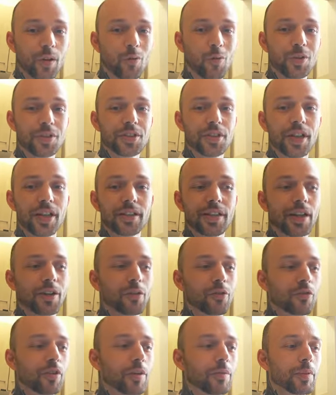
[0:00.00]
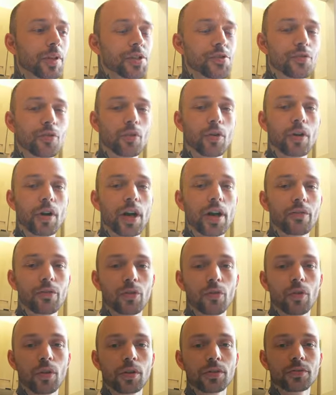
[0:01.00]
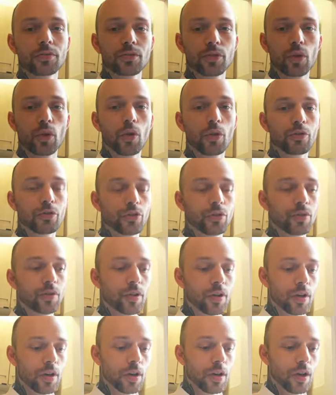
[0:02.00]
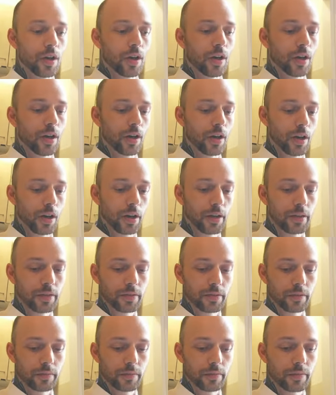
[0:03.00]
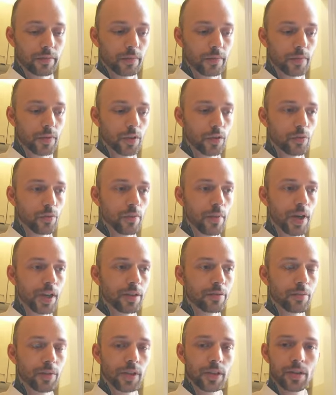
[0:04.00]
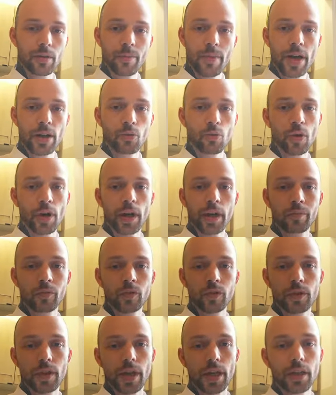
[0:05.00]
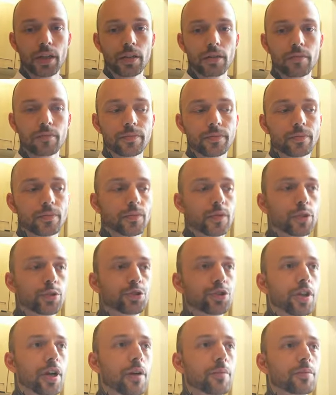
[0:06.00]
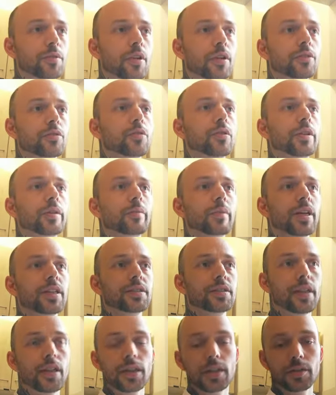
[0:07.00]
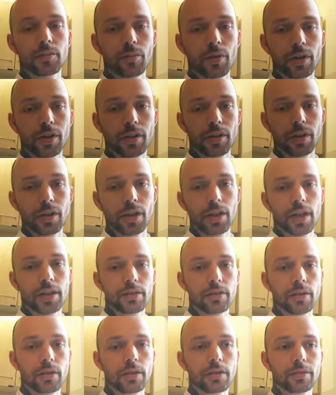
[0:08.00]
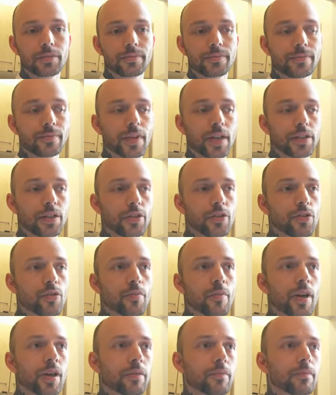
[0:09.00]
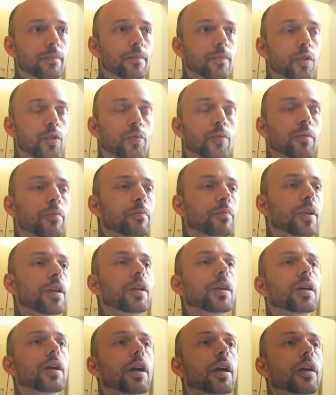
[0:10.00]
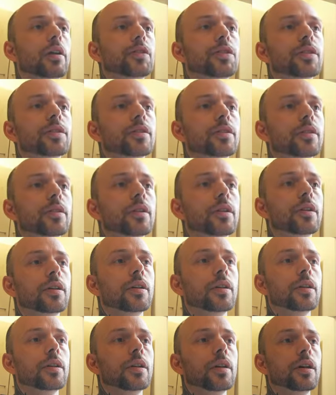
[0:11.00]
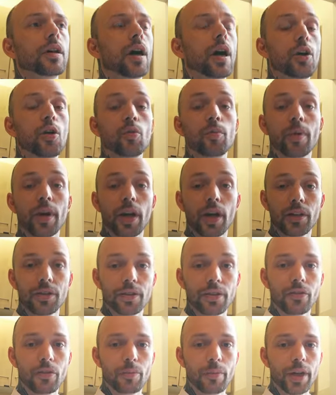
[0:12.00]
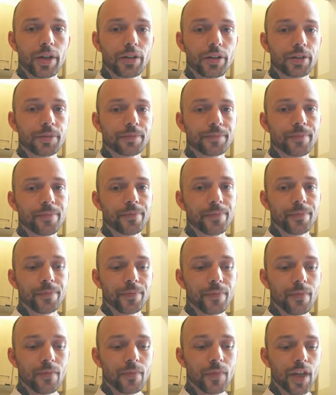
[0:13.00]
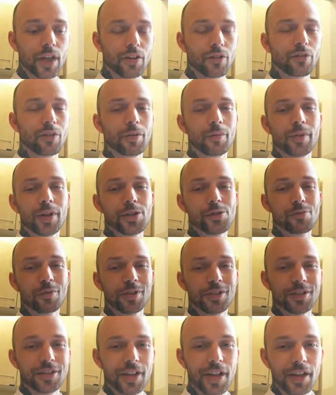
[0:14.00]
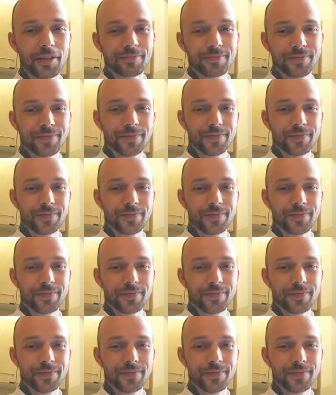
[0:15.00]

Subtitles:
once again, thank you very much for everyone, to all of you. You made me the man who I am today. You sharpened not only my skills, but as a human being, I hope I got even better. Thank you very much once again.